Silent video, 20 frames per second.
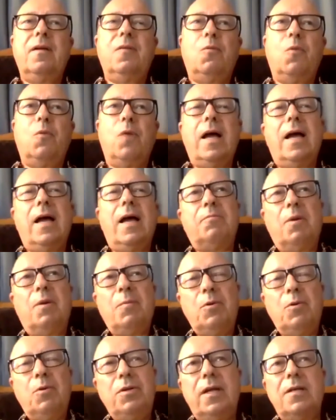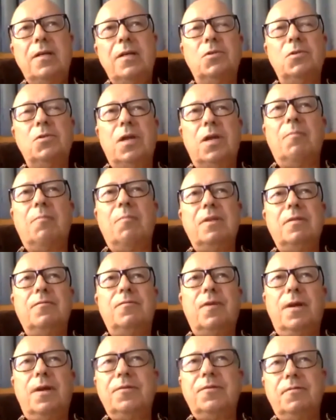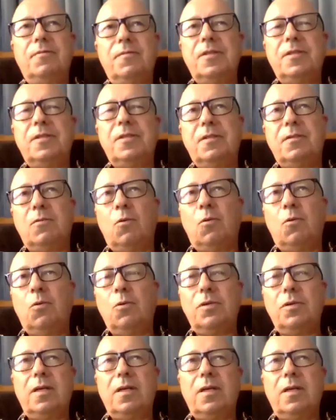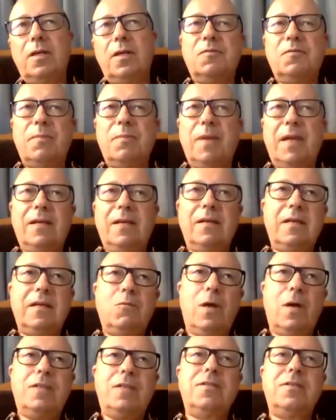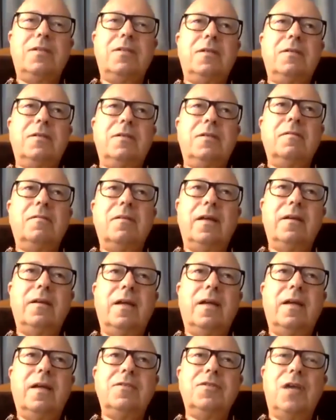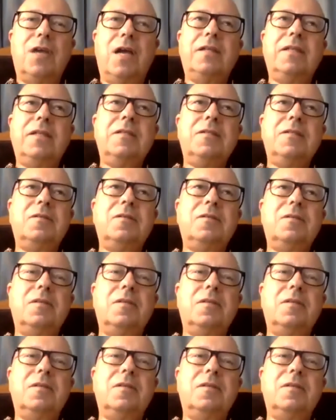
where Pramudia stood up in front of this audience of mainly Western and Chinese,